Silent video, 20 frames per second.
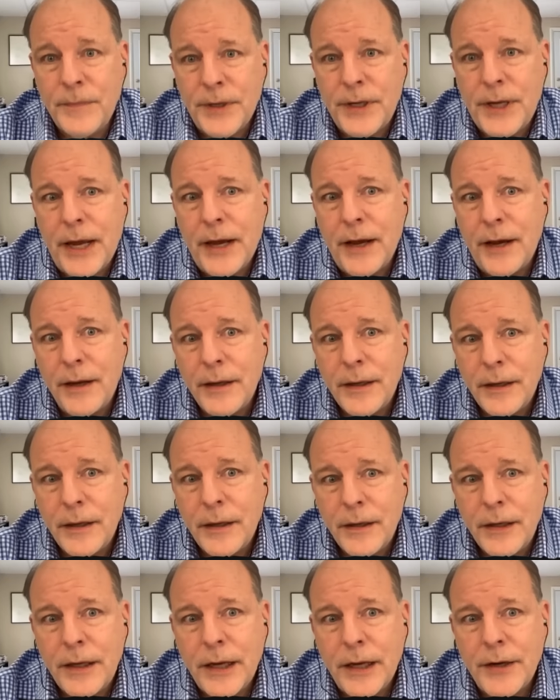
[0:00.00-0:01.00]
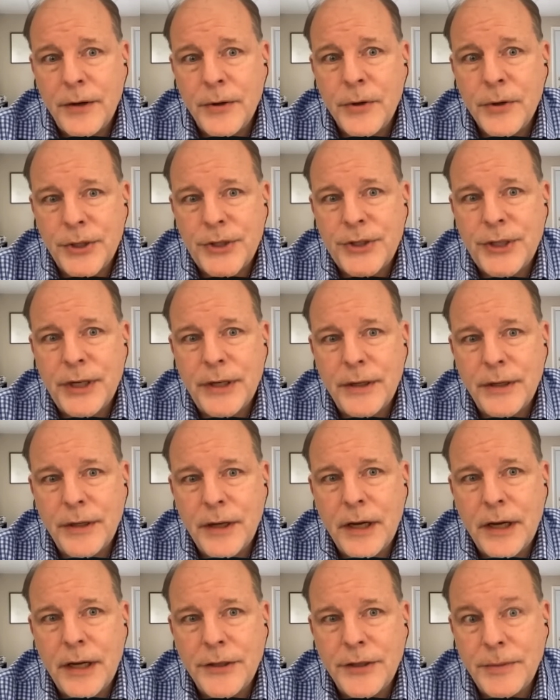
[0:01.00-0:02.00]
Yeah. Yeah, no, Kristin
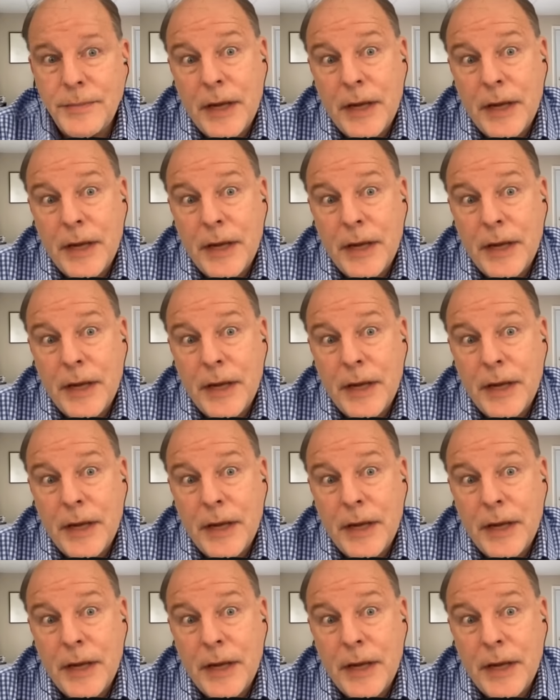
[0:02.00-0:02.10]
uh,